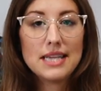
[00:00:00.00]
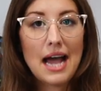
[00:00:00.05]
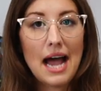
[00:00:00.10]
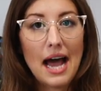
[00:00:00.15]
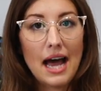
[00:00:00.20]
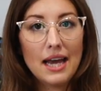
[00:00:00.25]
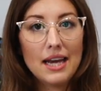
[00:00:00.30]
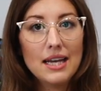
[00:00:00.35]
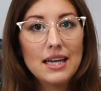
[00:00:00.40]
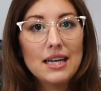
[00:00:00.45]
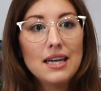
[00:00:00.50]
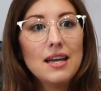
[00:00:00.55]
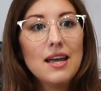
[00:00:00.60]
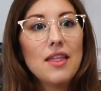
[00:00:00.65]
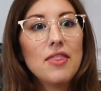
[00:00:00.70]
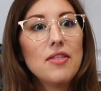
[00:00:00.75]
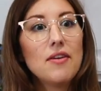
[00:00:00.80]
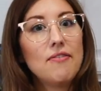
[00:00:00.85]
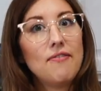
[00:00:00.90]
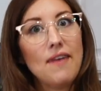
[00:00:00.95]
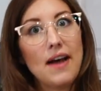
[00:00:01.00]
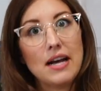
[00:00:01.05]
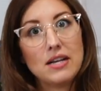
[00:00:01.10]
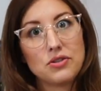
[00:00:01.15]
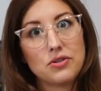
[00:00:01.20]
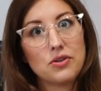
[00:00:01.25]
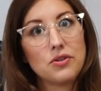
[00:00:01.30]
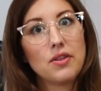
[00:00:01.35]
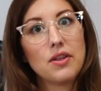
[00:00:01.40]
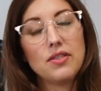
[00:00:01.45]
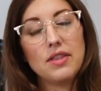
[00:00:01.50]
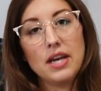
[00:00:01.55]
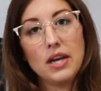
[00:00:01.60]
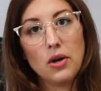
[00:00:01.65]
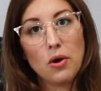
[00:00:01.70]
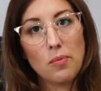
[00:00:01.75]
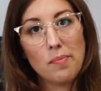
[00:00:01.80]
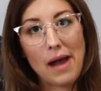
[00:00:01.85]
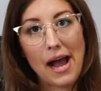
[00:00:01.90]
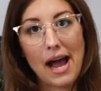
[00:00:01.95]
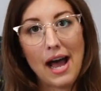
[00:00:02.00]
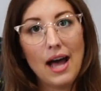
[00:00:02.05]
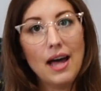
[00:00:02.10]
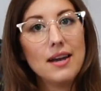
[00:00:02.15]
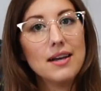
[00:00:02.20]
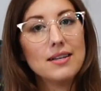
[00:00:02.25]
added, the faster that they go bad.